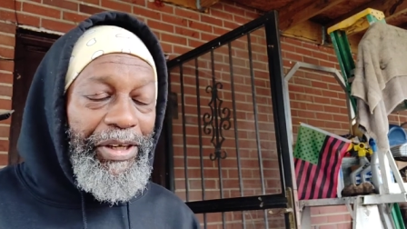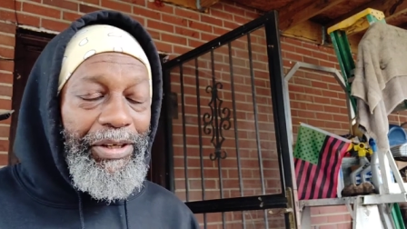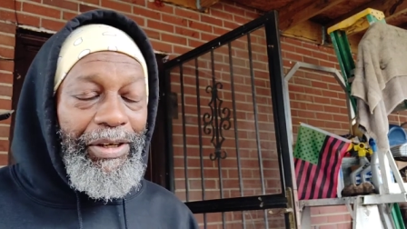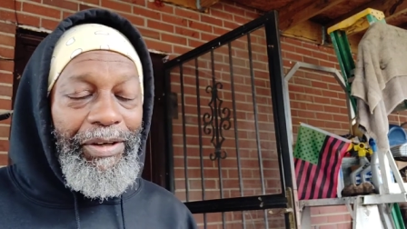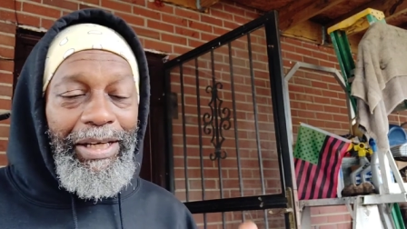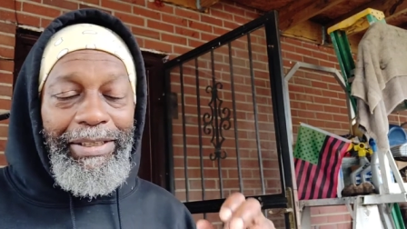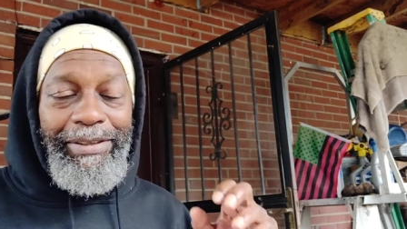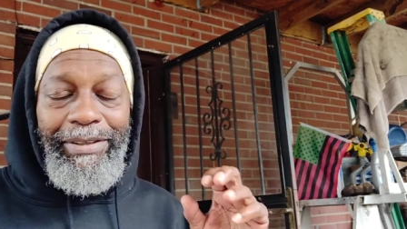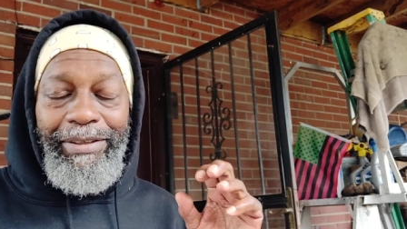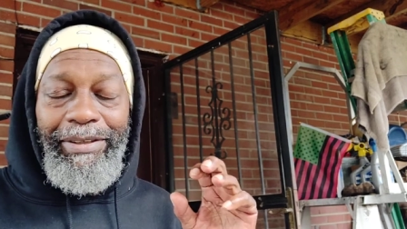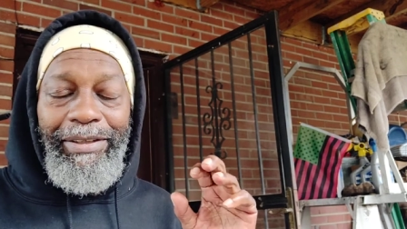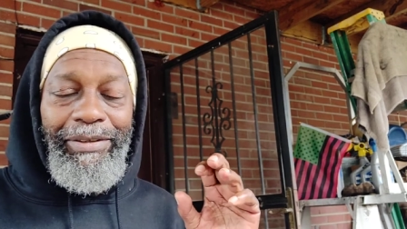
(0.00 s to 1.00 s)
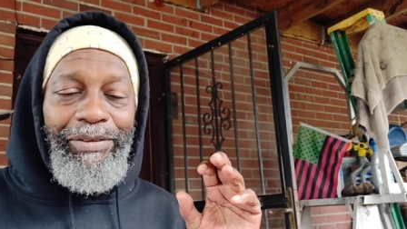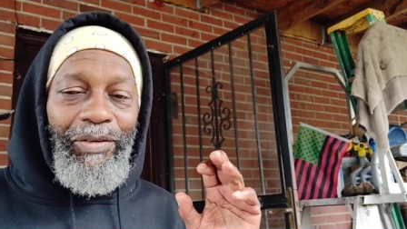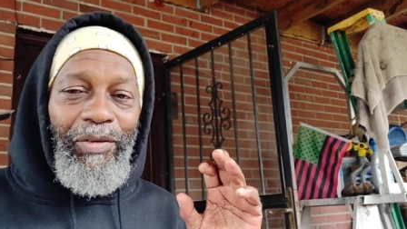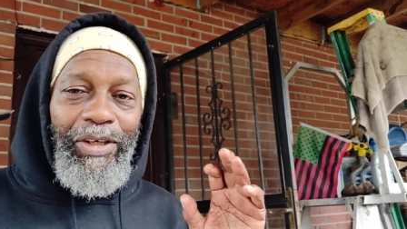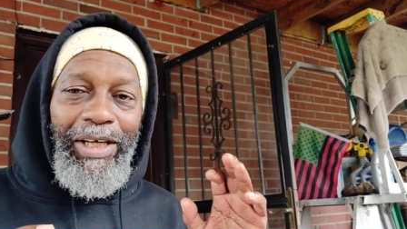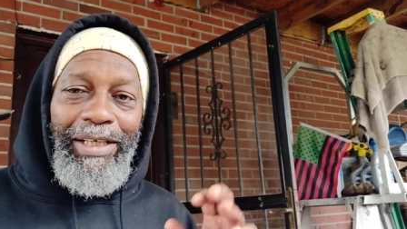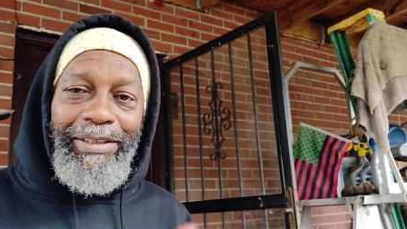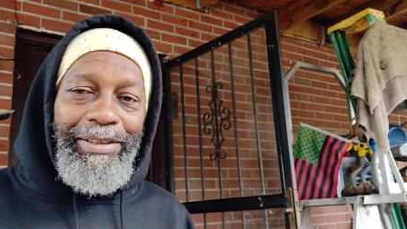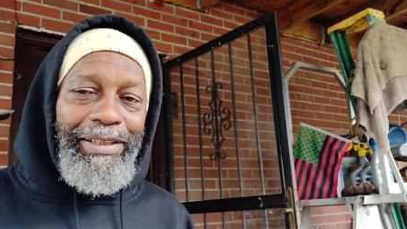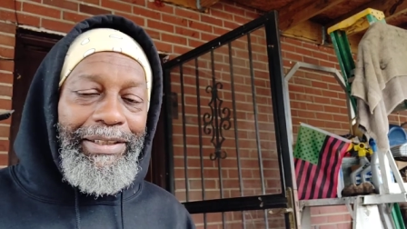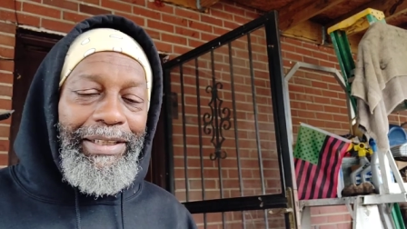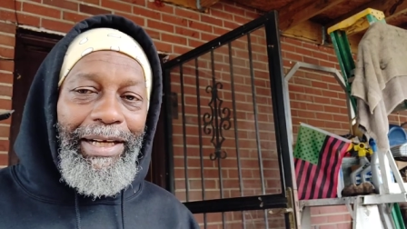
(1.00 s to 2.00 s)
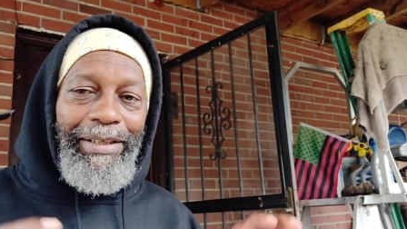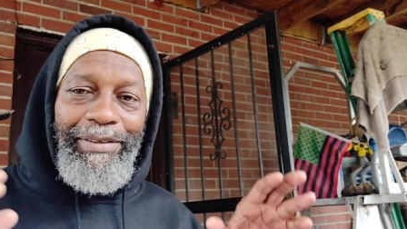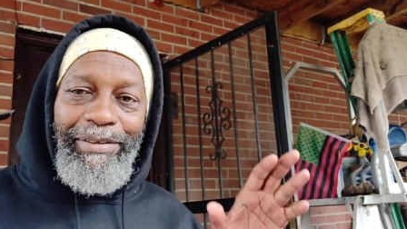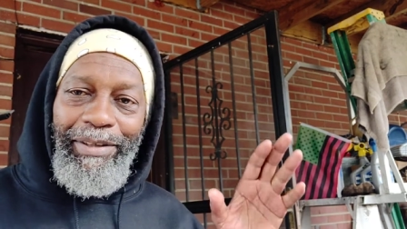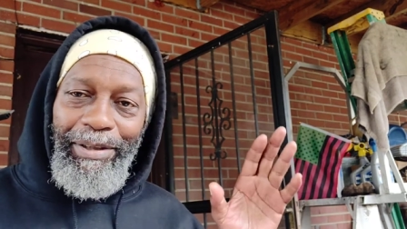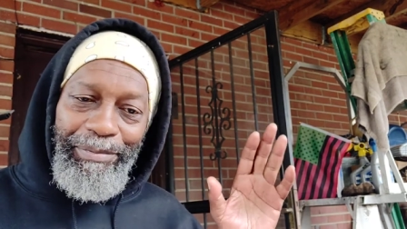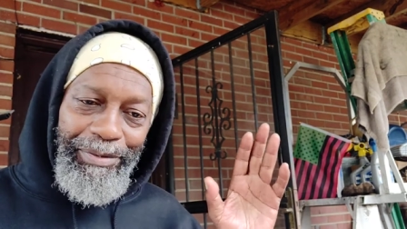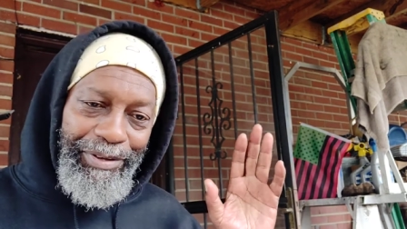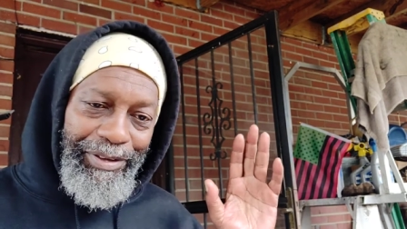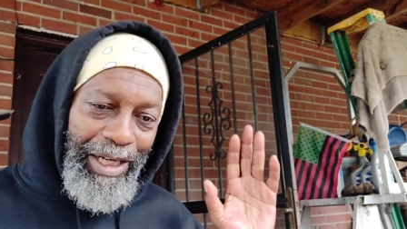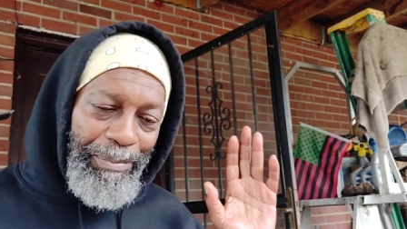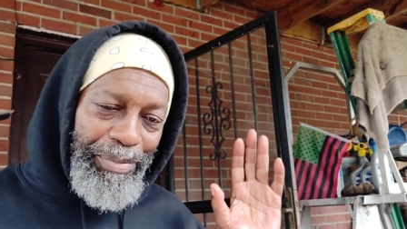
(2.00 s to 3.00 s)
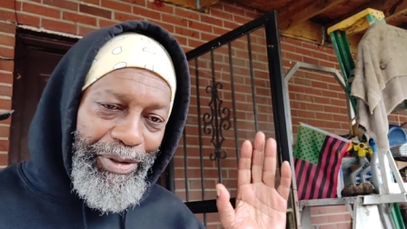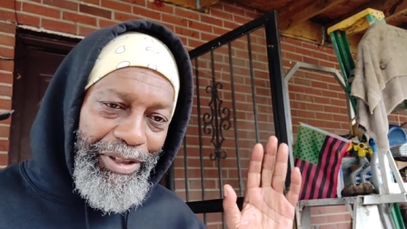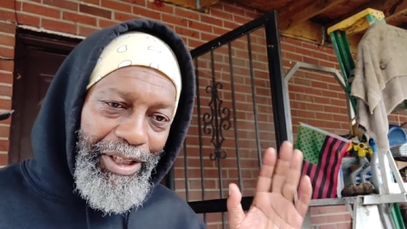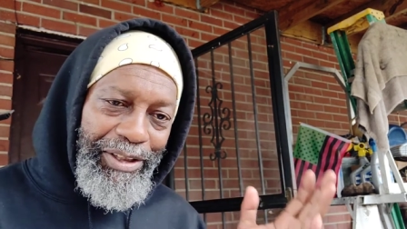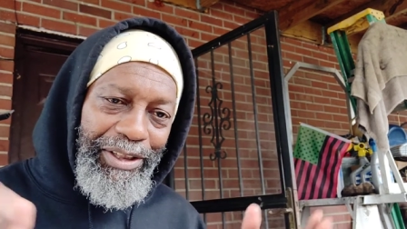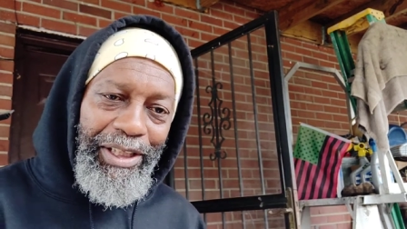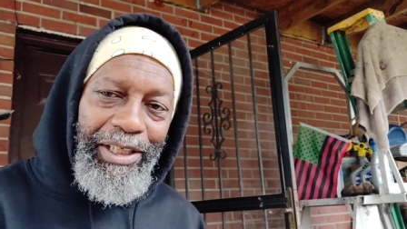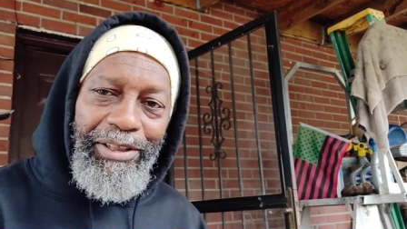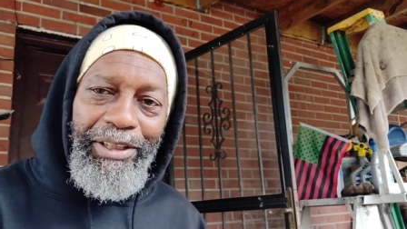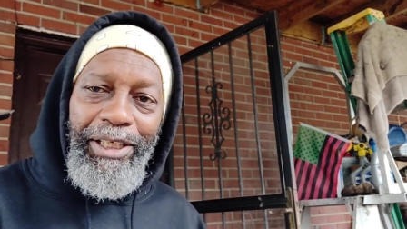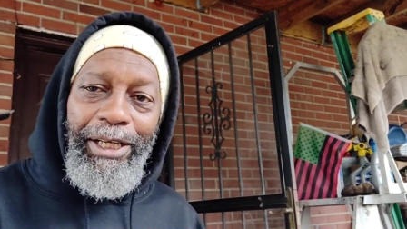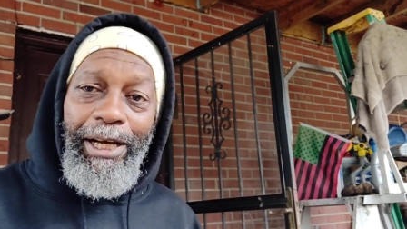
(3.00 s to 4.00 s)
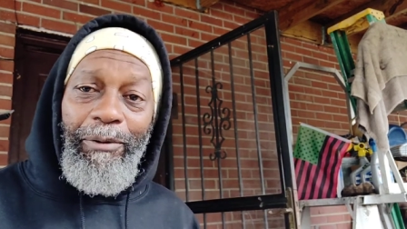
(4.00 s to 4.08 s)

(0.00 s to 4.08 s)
You know, I it's all kinds of things. I, I stopped production engineer.